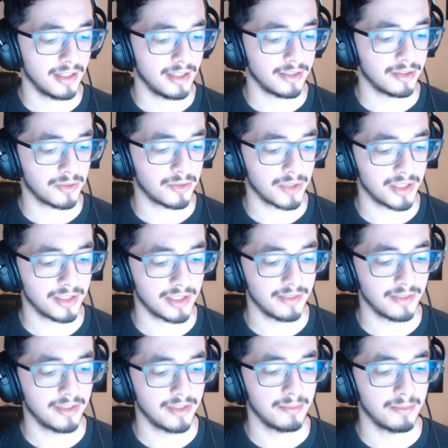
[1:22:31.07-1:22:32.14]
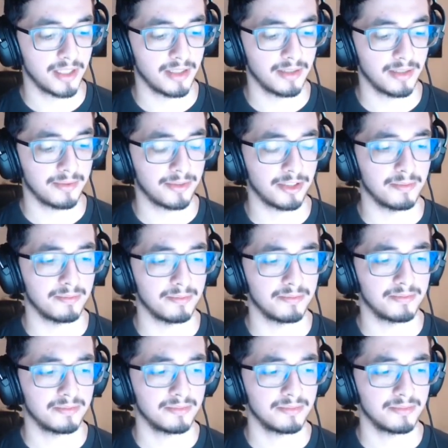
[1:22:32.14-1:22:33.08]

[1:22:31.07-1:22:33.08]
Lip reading: So I tried to give them some